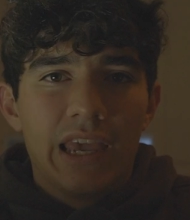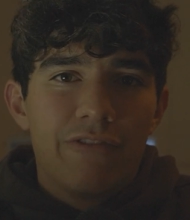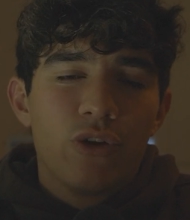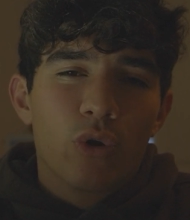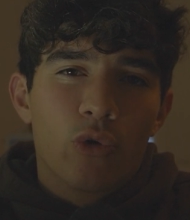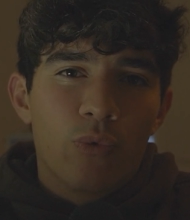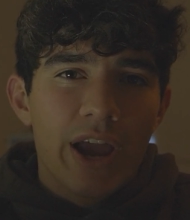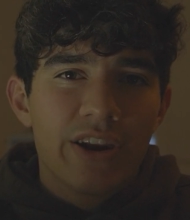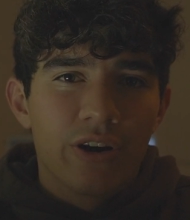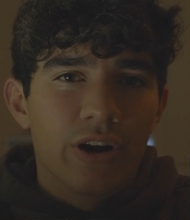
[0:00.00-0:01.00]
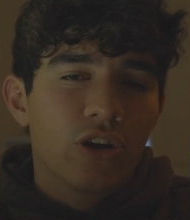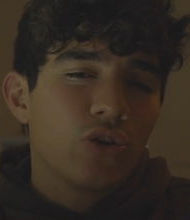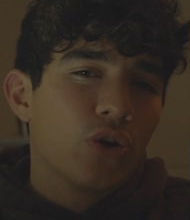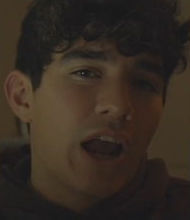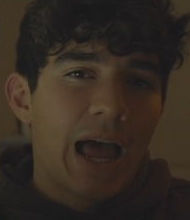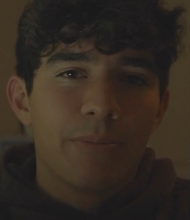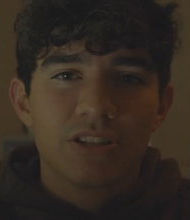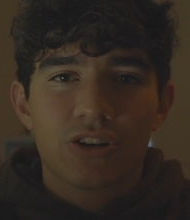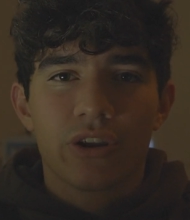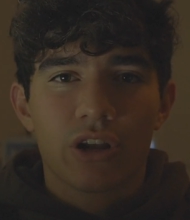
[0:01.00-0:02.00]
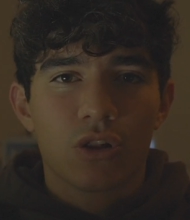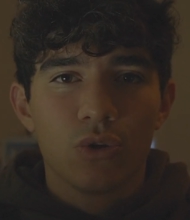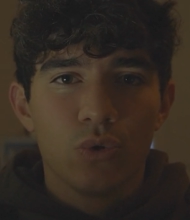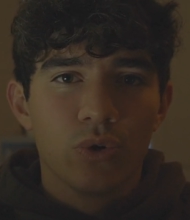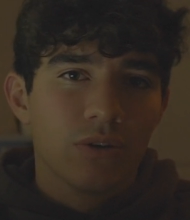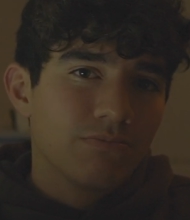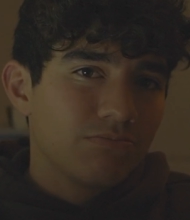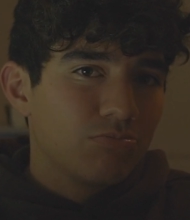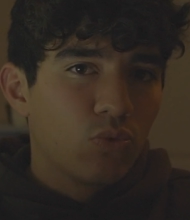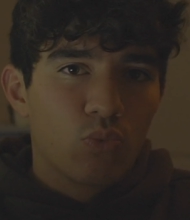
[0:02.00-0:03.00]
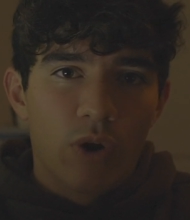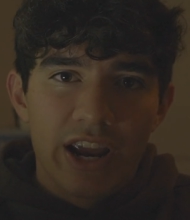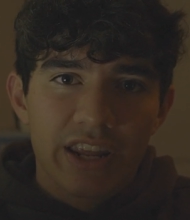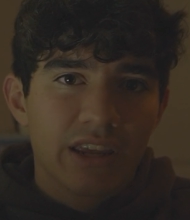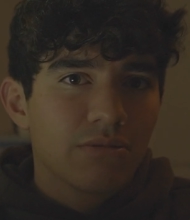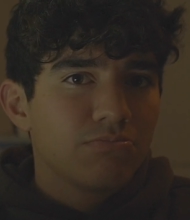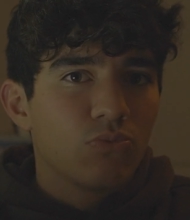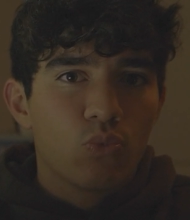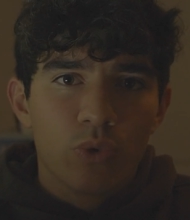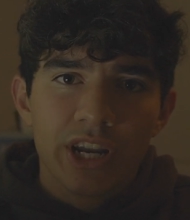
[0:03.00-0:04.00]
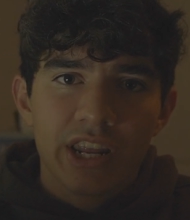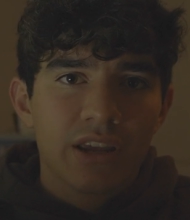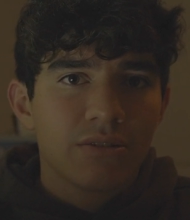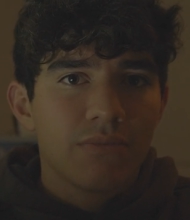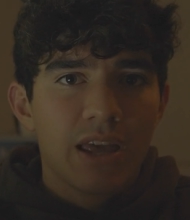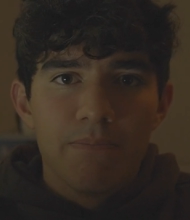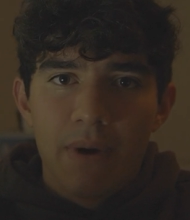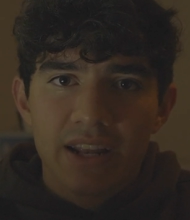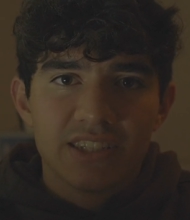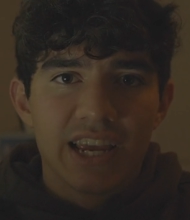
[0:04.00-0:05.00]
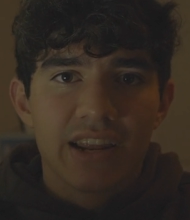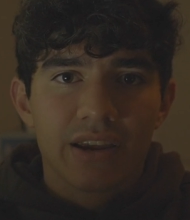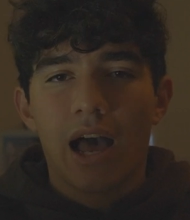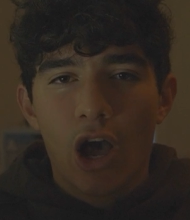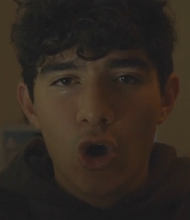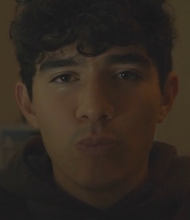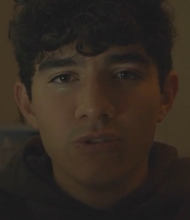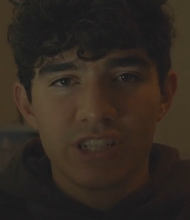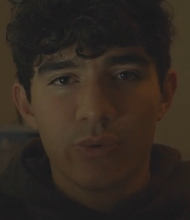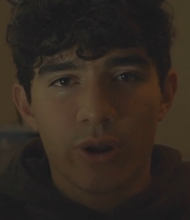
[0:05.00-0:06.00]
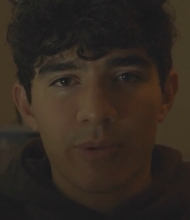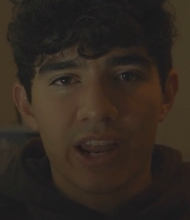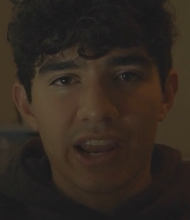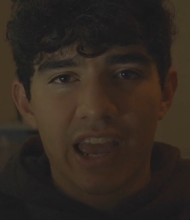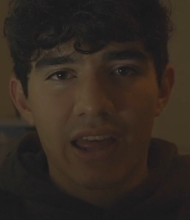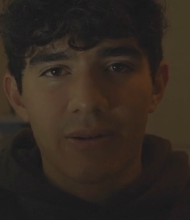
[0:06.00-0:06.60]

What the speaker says: If you're a writer, your habits could include writing, reading, and meditating. I hope you see what I'm getting at.